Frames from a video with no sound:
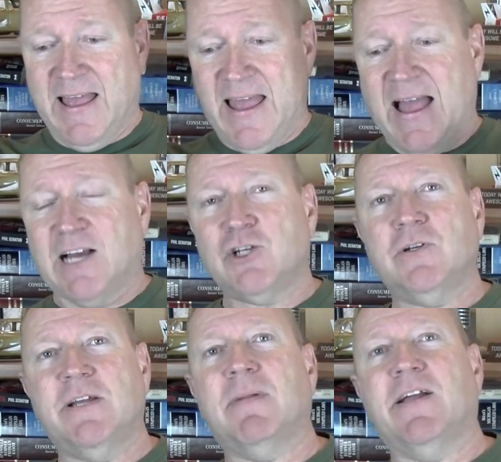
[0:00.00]

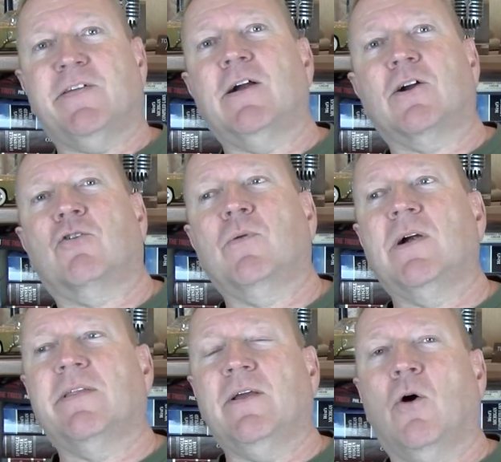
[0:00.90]
actually, in my entire
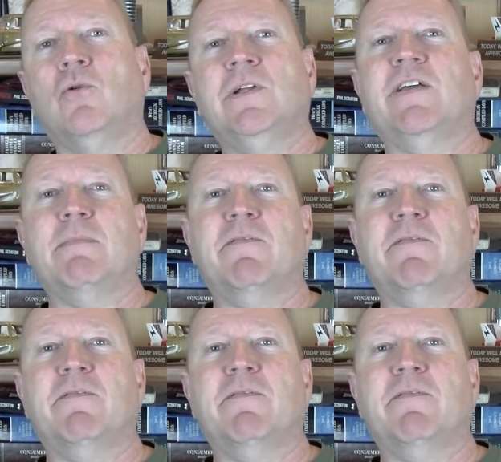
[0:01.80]
career, the only time